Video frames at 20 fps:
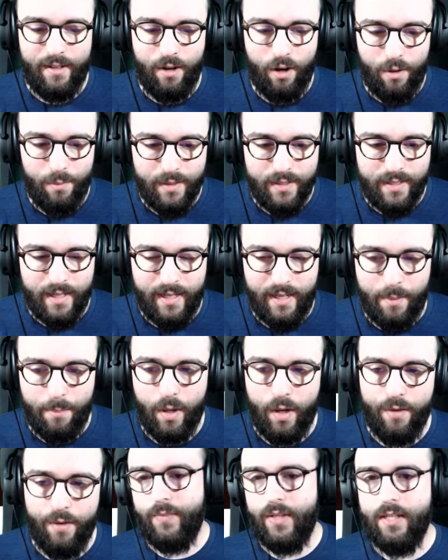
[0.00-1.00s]
Karma's getting
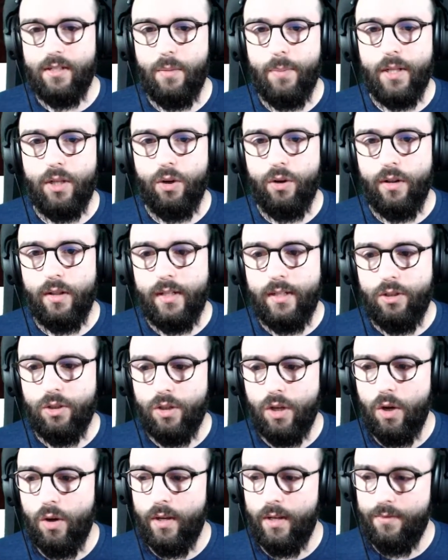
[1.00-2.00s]
buffed. It's a bit early to
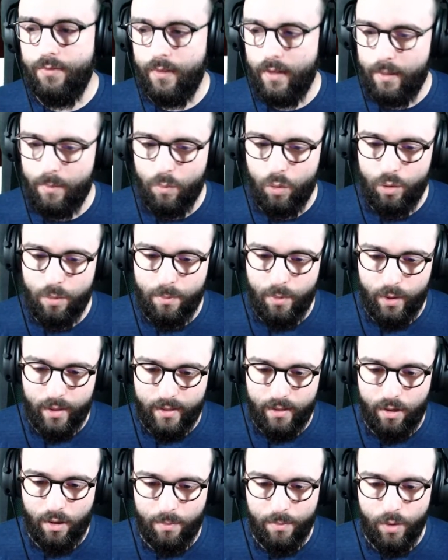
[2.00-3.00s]
know if like Moonboy
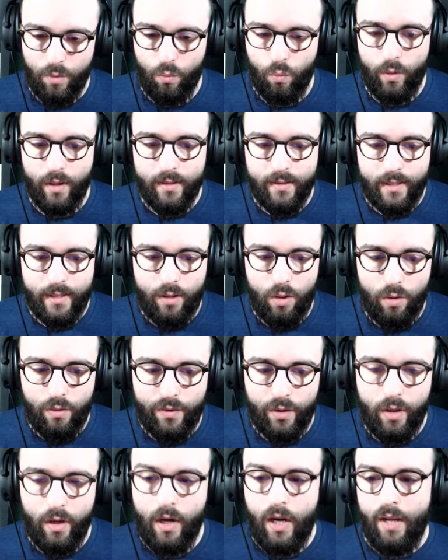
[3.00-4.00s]
and Karma will take
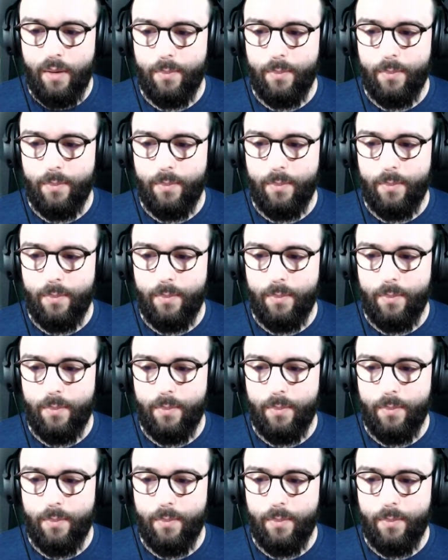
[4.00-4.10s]
over,